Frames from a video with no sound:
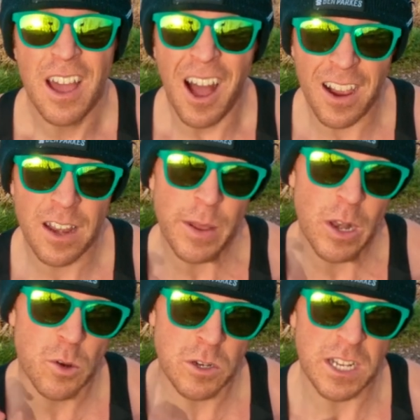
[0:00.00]
I'm going to be
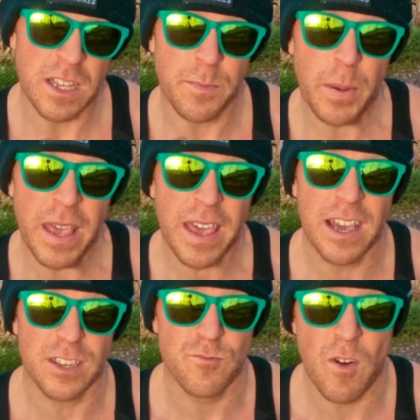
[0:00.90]
launching the
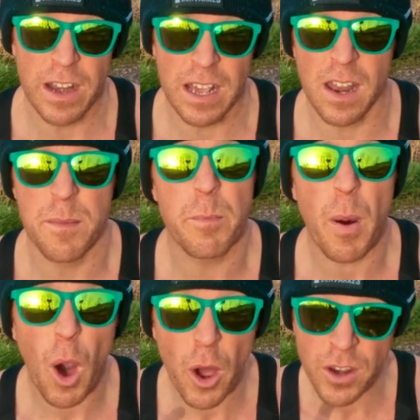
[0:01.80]
PKS Running Club
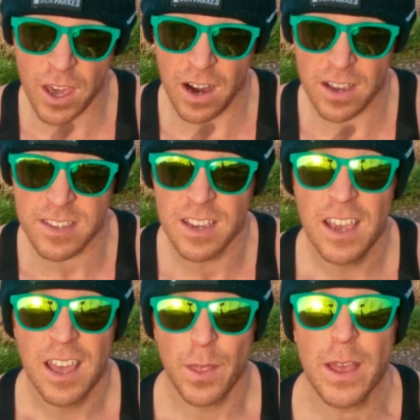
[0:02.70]
Podcast.
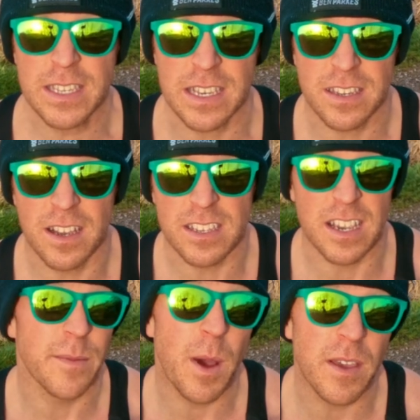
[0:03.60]
That's exciting,
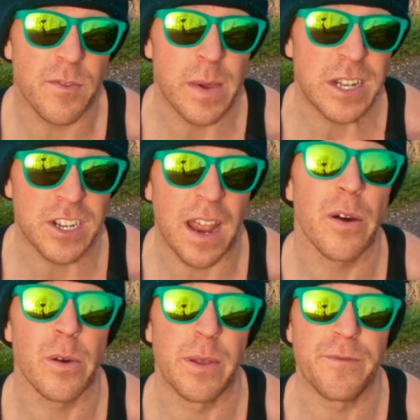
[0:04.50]
and I might even mention how
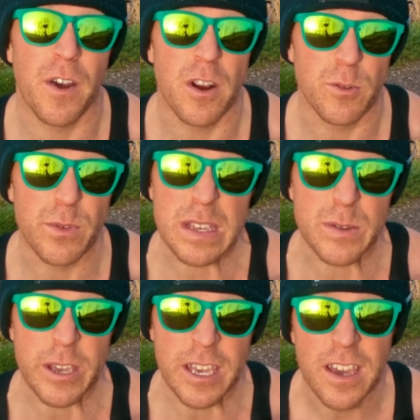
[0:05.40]
I went viral this
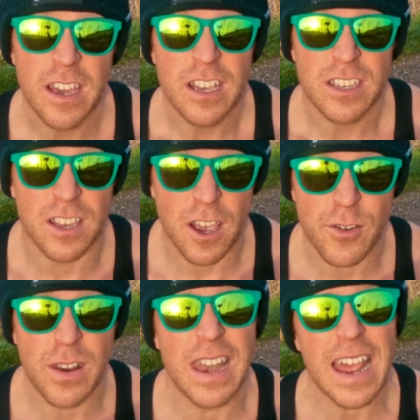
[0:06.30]
week. So
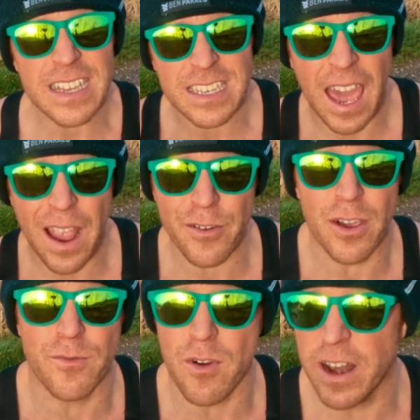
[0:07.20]
let's carry
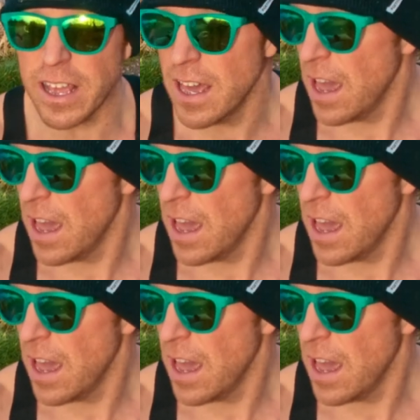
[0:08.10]
on running.